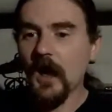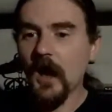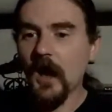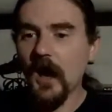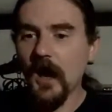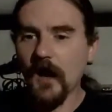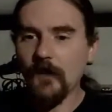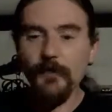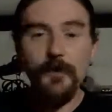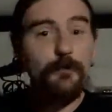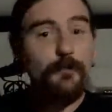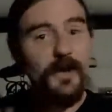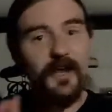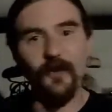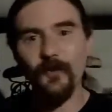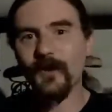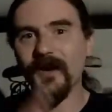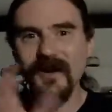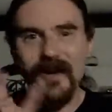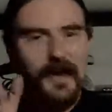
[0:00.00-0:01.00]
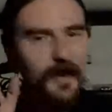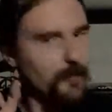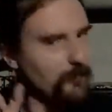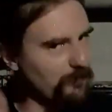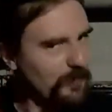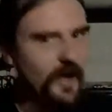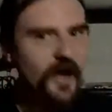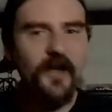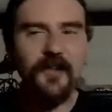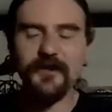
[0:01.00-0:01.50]
And by the way, I
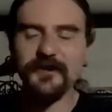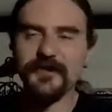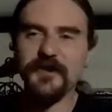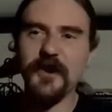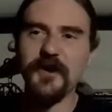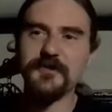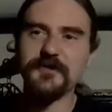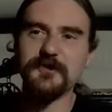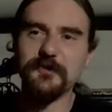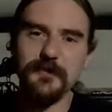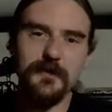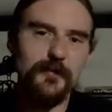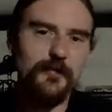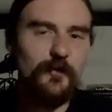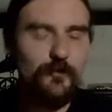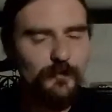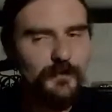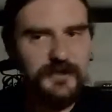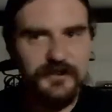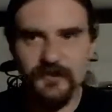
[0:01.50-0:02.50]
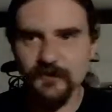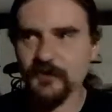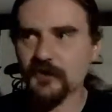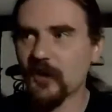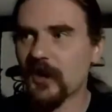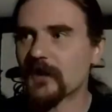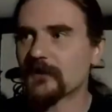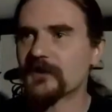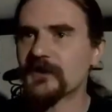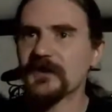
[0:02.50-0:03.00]
apologize to people who have been
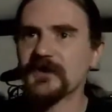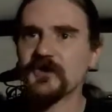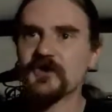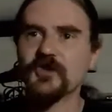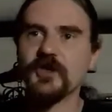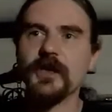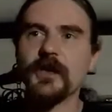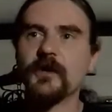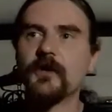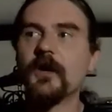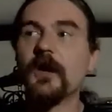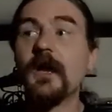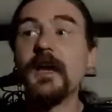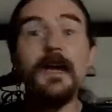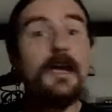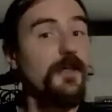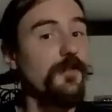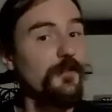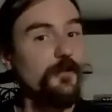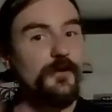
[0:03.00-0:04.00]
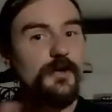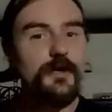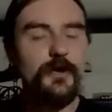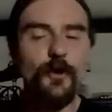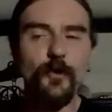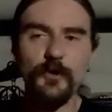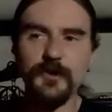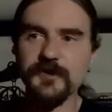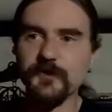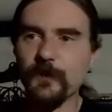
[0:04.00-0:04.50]
subscribed to this channel and they already
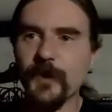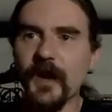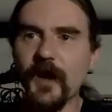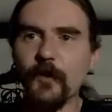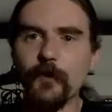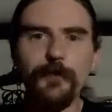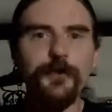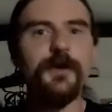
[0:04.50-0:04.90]
know what it's about,